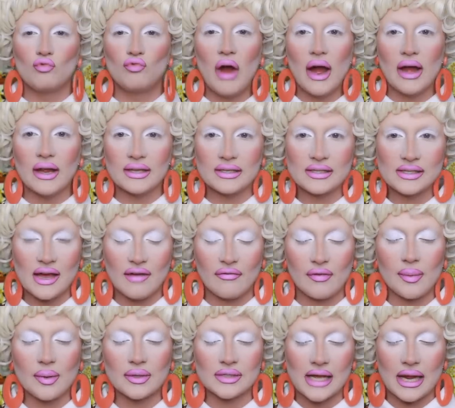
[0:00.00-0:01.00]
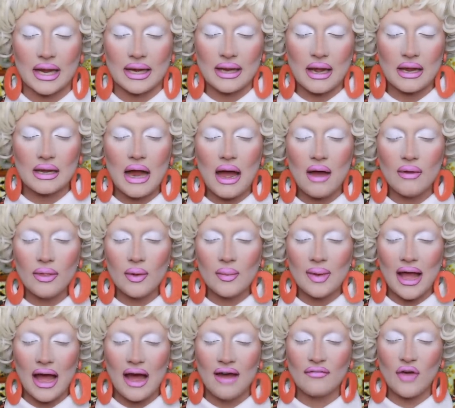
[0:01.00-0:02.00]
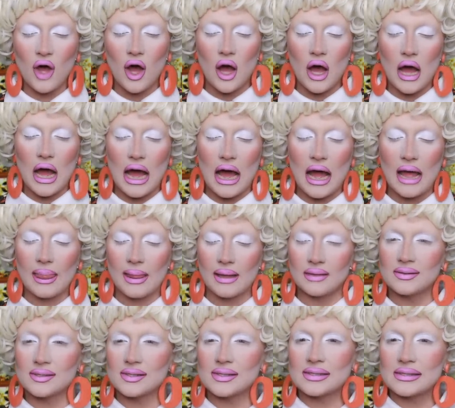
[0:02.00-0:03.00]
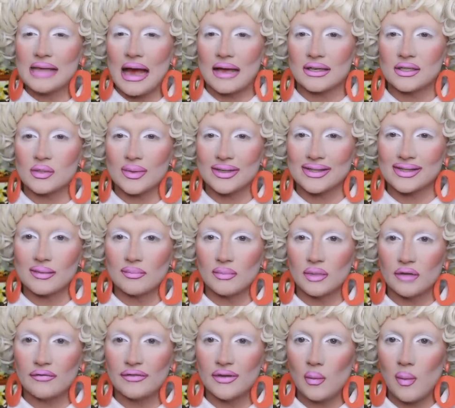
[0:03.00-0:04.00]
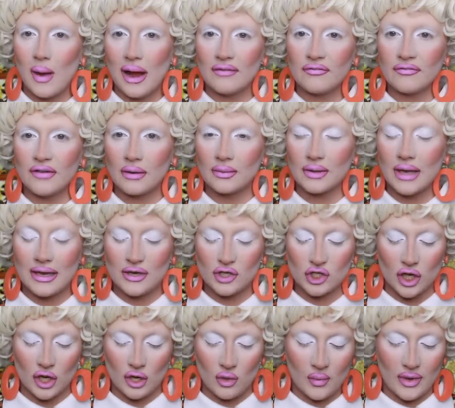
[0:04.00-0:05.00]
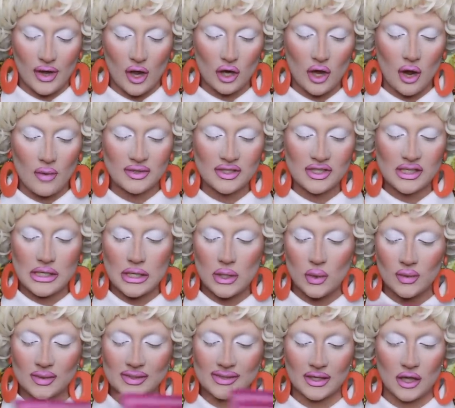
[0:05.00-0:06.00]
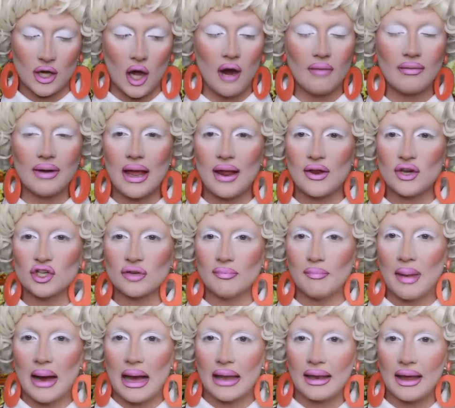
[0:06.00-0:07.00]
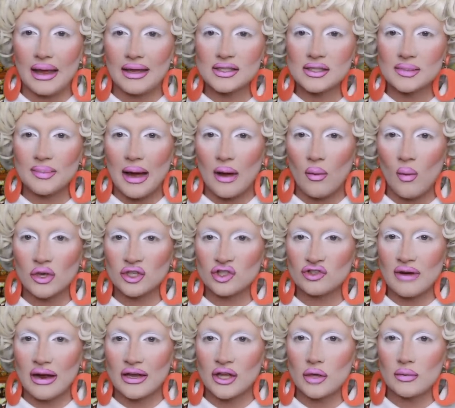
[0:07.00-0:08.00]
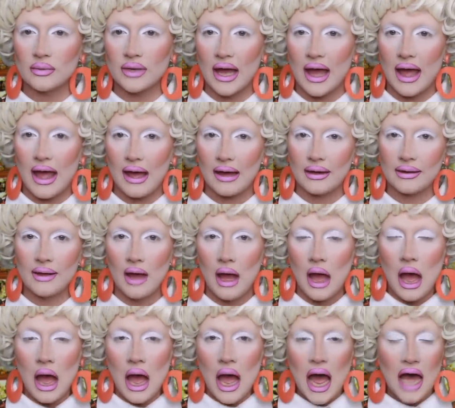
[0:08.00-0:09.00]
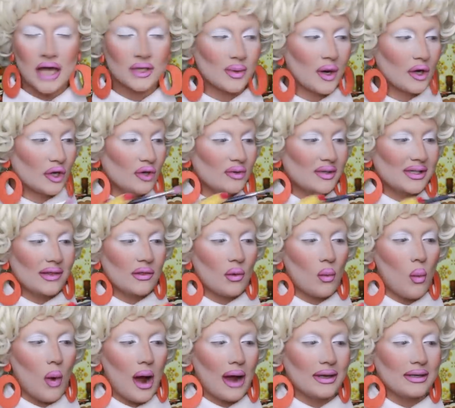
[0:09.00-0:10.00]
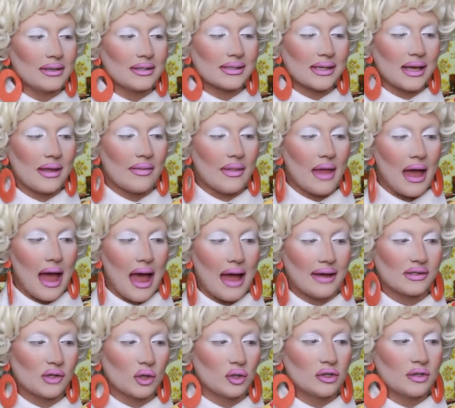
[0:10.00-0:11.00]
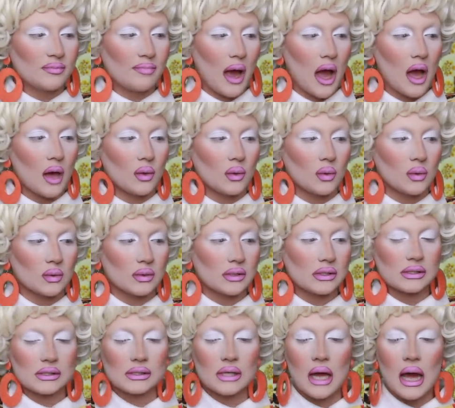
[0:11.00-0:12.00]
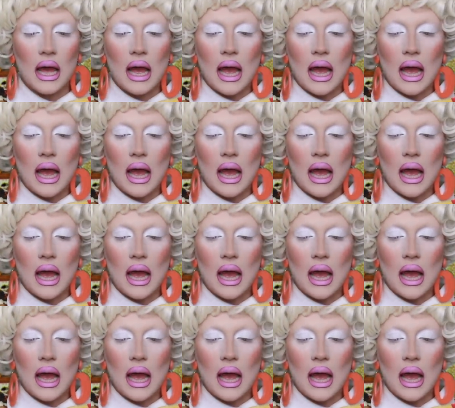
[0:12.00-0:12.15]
Right, everybody. Now that we have our eyelids set with some lovely white foundation, we are going to use the Coronation Palette by What a Drag UK. And we are using the white in there. It's called Pose.